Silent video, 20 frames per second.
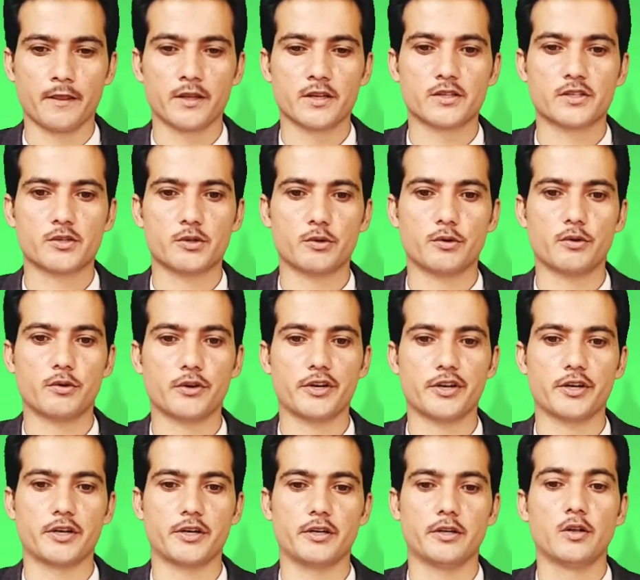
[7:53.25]
So
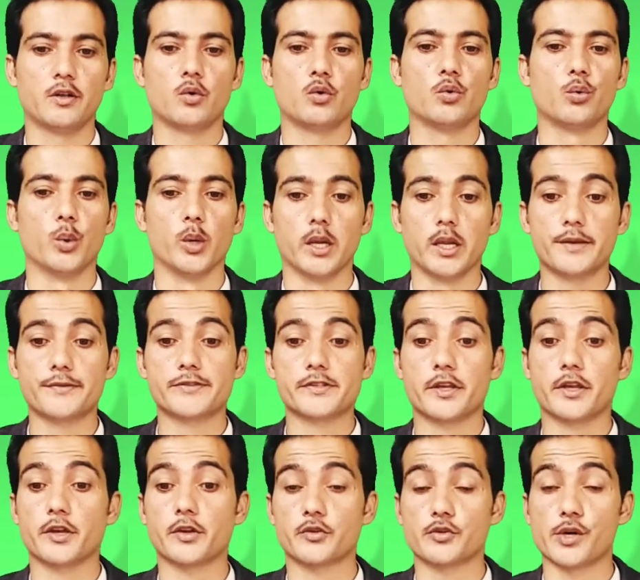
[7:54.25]
here, who
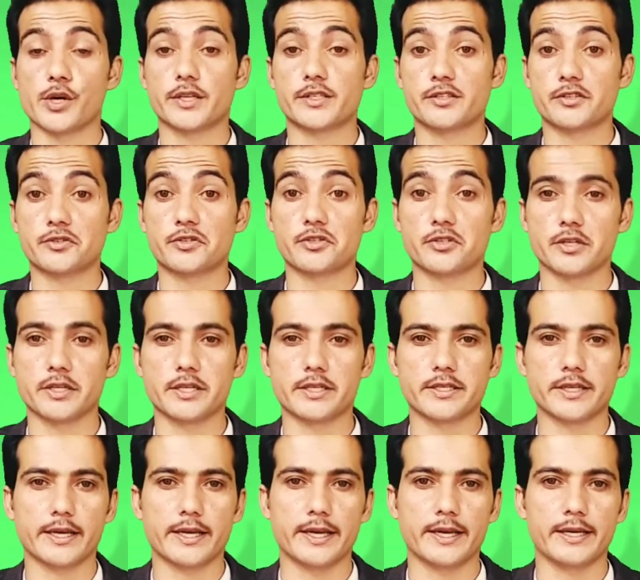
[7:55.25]
lives across the
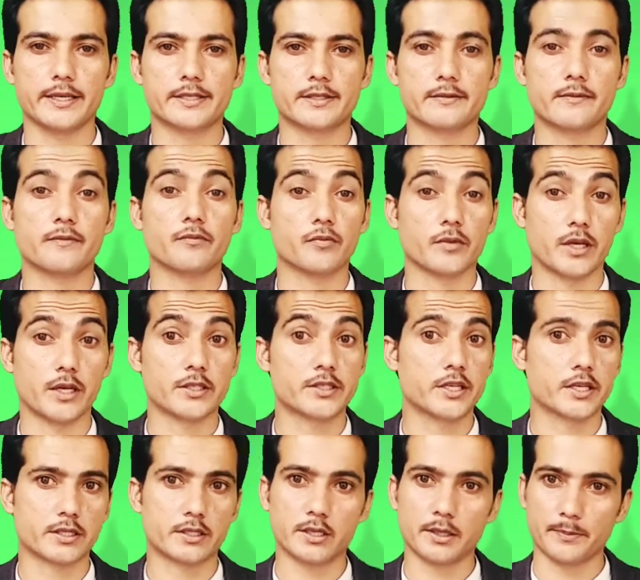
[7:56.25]
street is
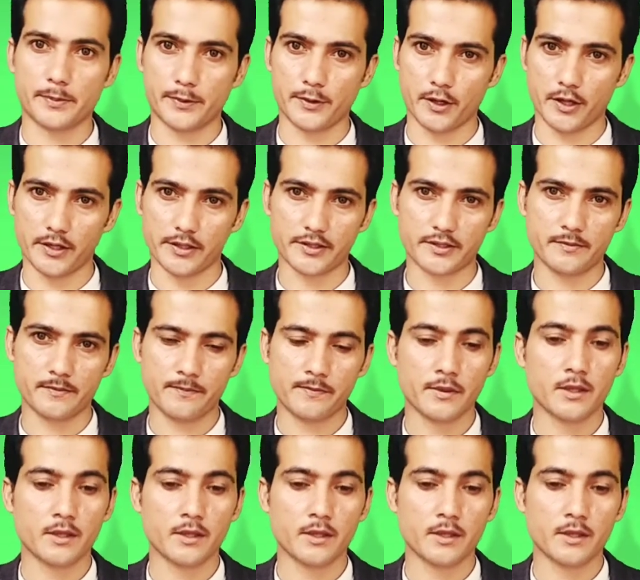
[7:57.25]
adjective clause,